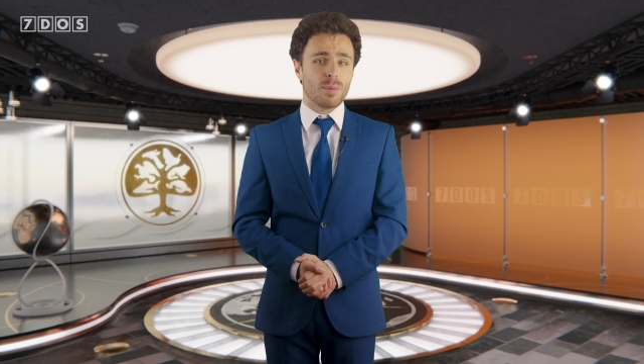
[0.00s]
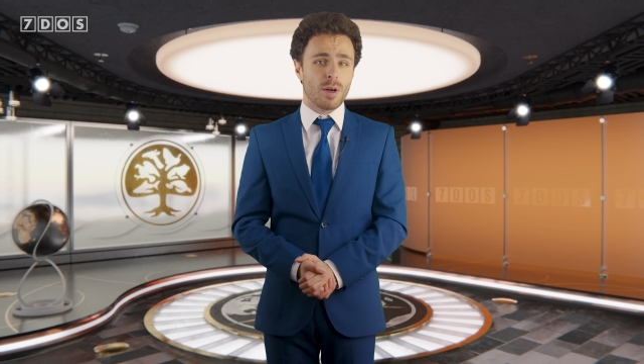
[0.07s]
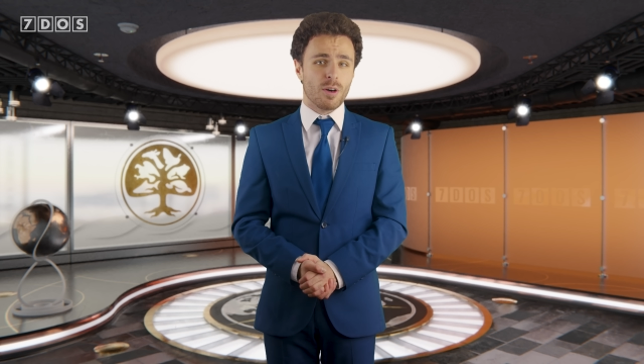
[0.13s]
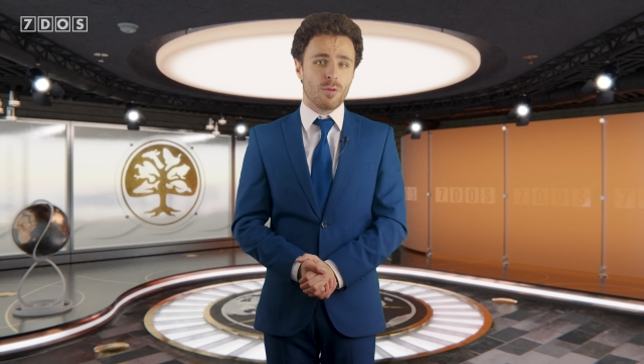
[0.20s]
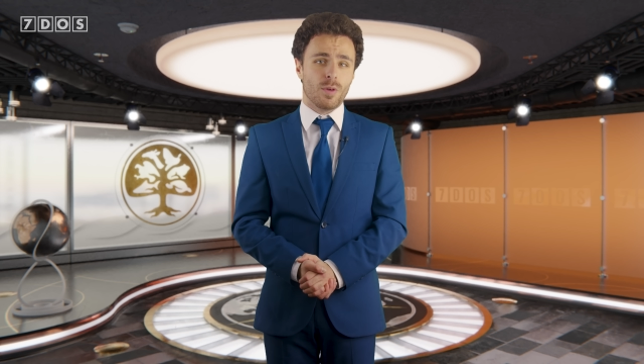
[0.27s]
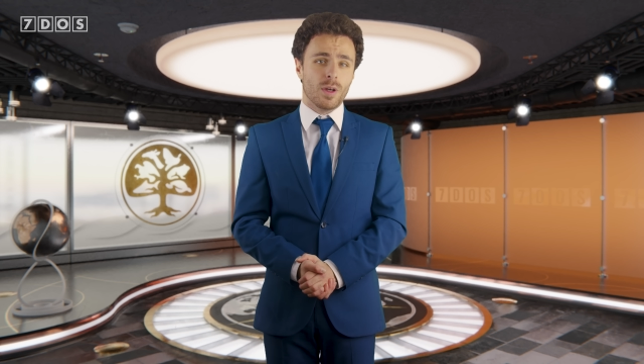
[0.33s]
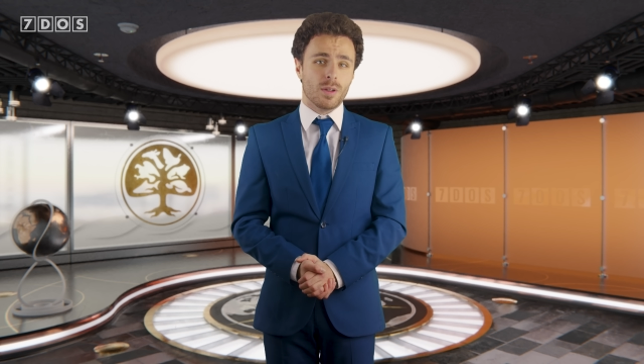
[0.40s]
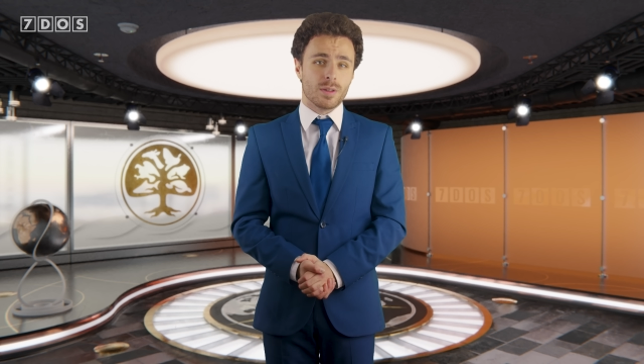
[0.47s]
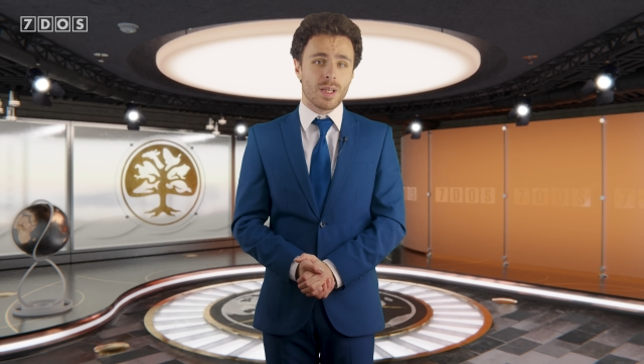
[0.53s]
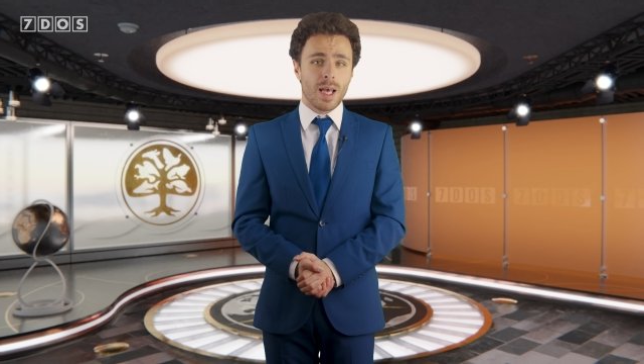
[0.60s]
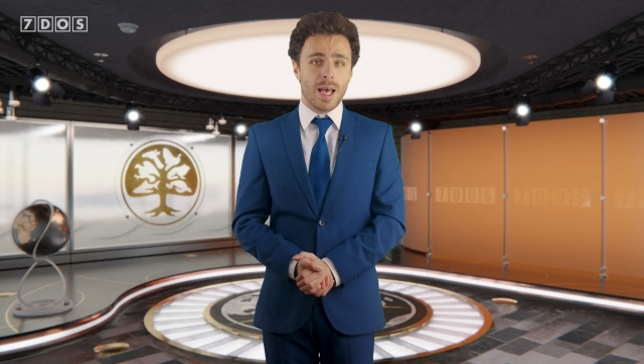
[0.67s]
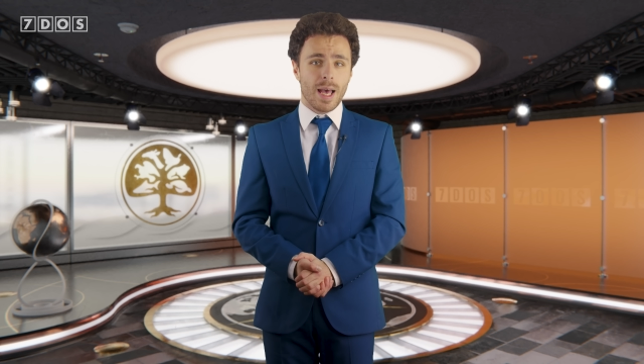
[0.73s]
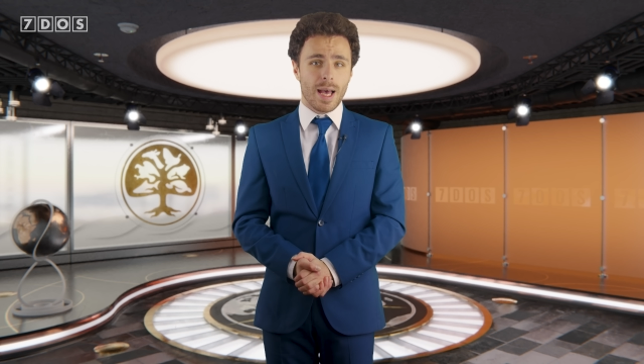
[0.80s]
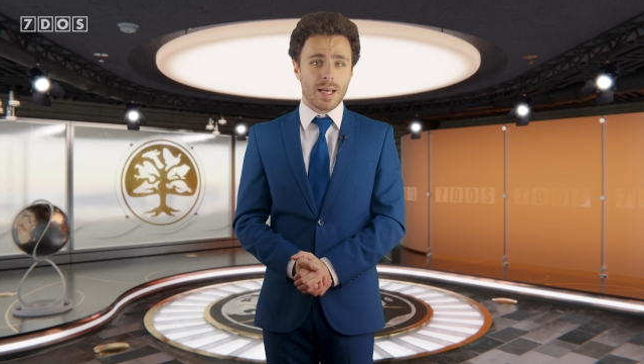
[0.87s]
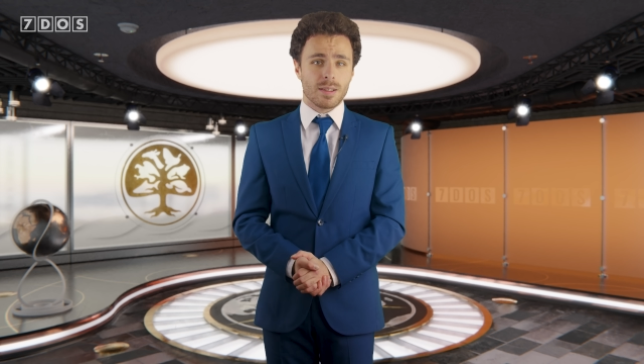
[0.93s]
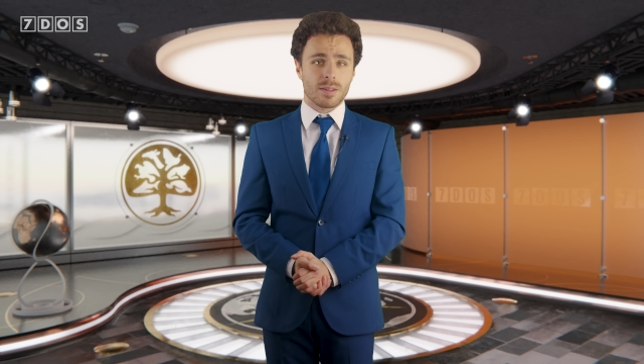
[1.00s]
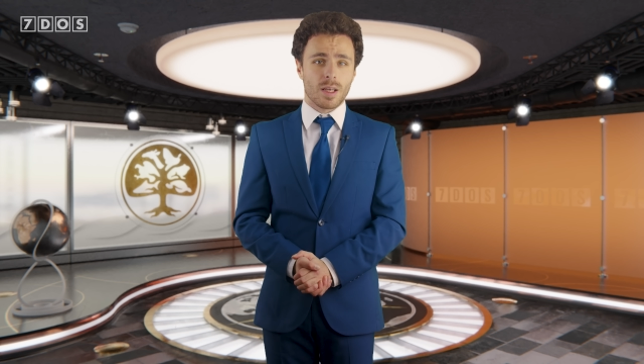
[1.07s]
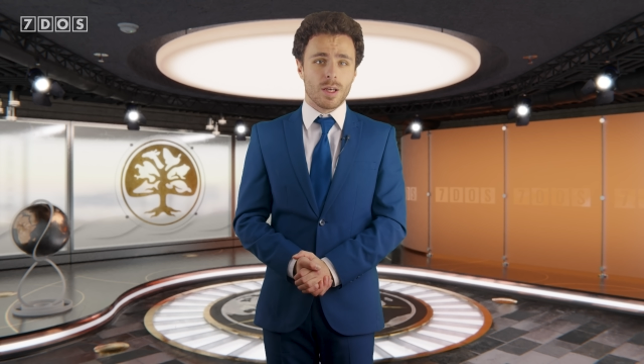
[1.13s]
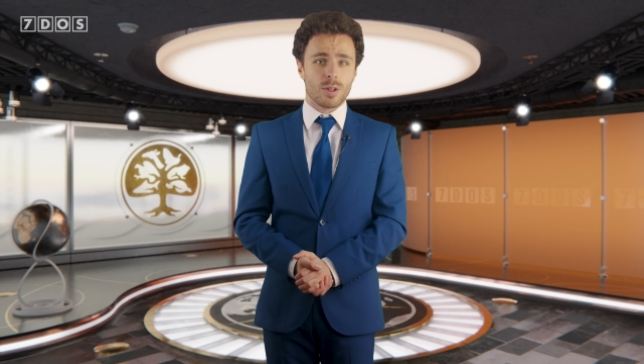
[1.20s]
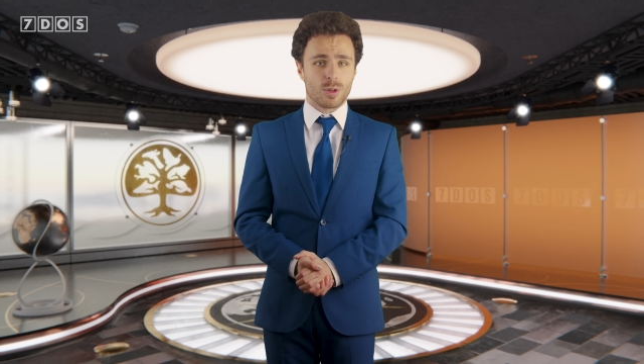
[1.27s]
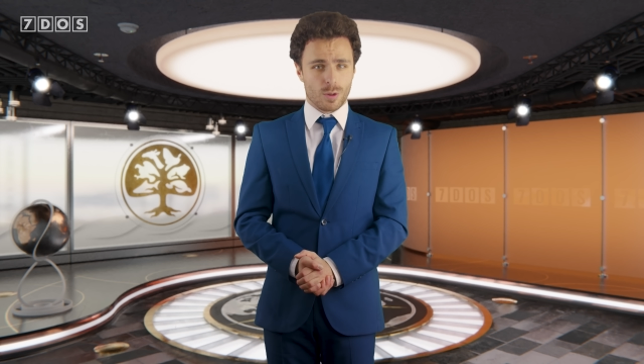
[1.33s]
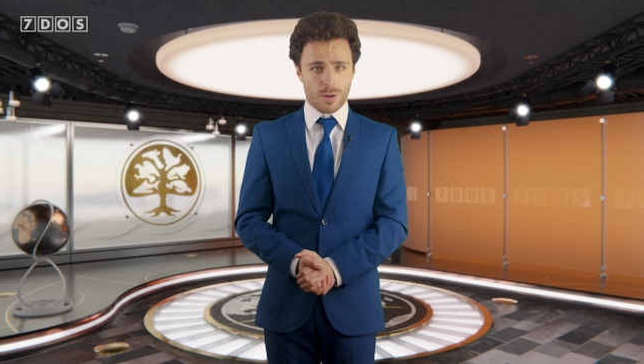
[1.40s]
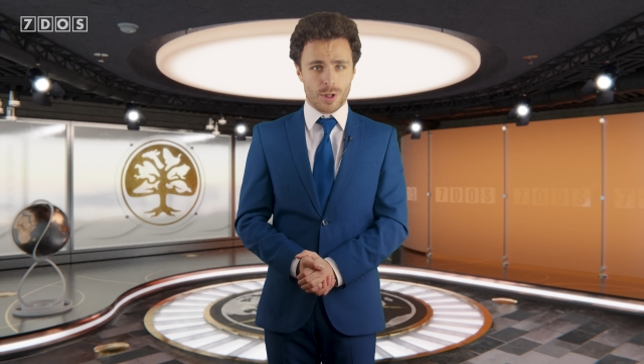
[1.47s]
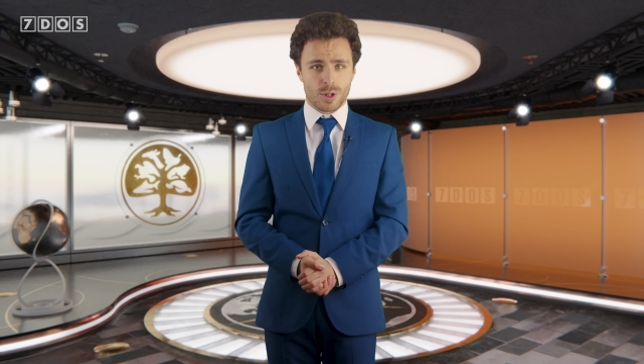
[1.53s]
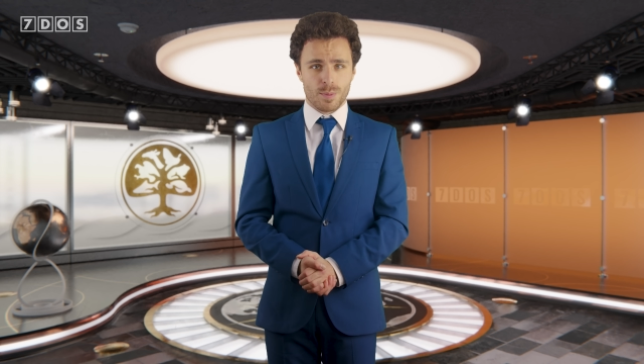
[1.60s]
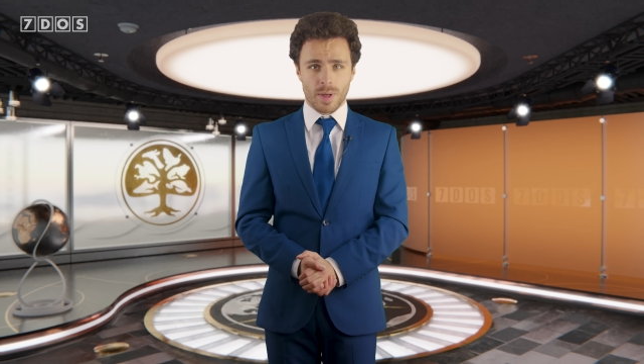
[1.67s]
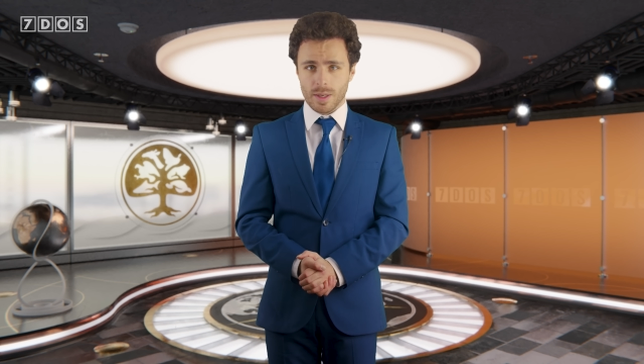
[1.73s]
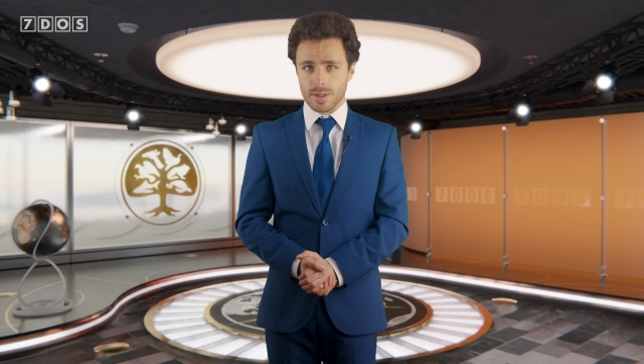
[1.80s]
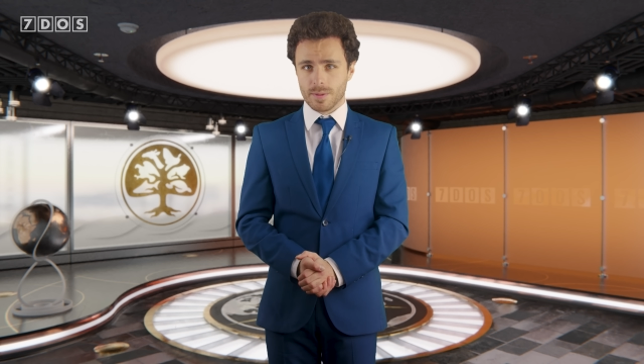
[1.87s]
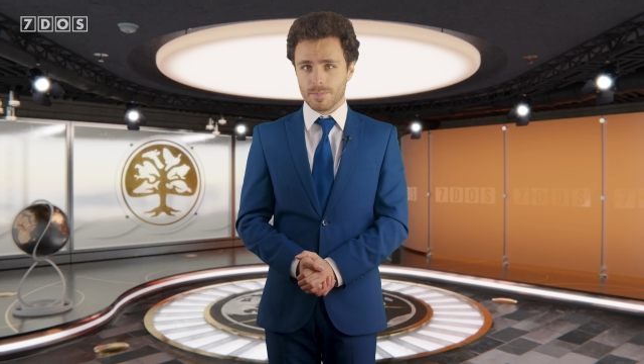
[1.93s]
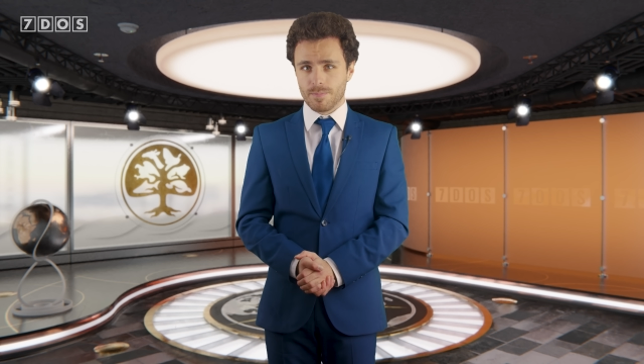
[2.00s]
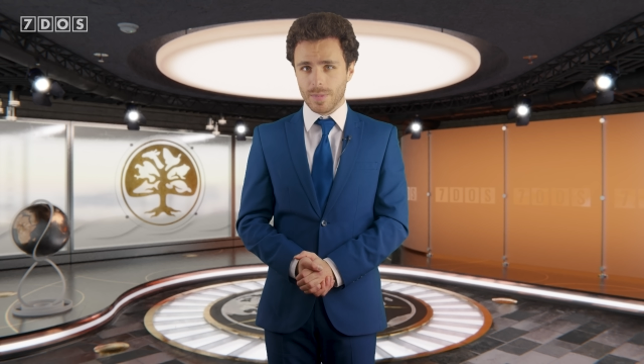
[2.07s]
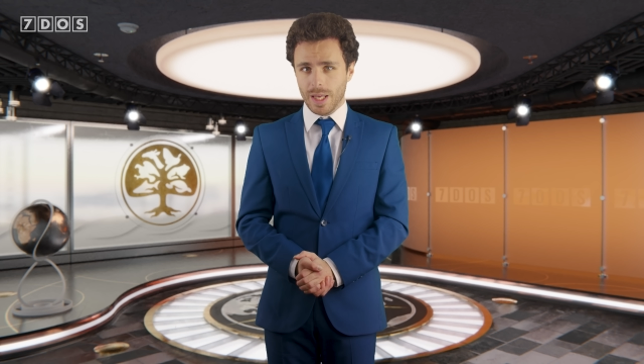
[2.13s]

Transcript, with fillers: Merrifield, and Troy Schmidt.